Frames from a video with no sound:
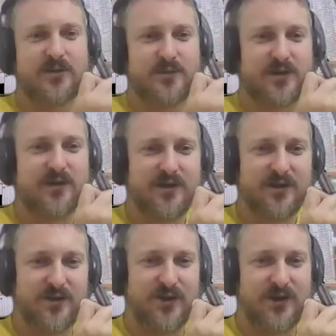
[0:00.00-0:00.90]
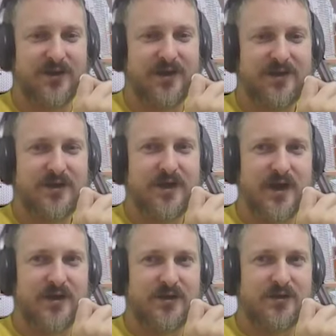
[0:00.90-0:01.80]
man. Like,
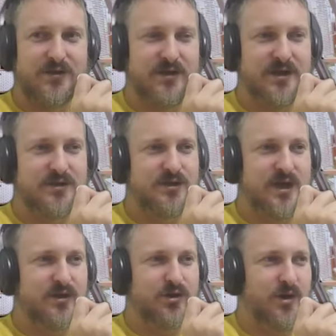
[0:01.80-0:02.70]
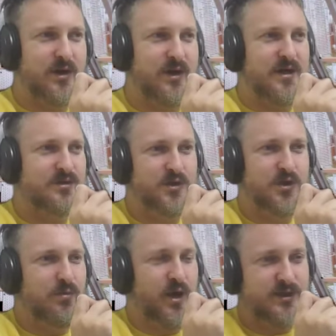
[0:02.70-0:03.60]
and then Sungrow, I guess you
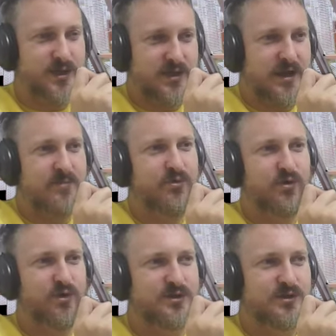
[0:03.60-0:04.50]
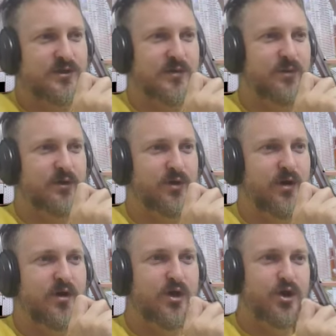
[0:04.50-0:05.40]
might see their prices dip a
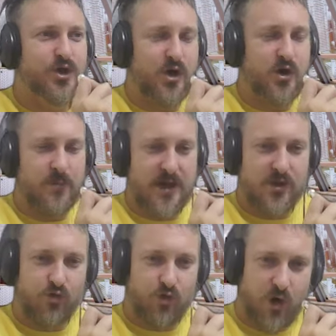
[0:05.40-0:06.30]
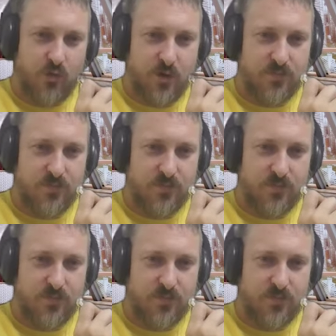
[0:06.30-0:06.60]
lot because you know about the Growatt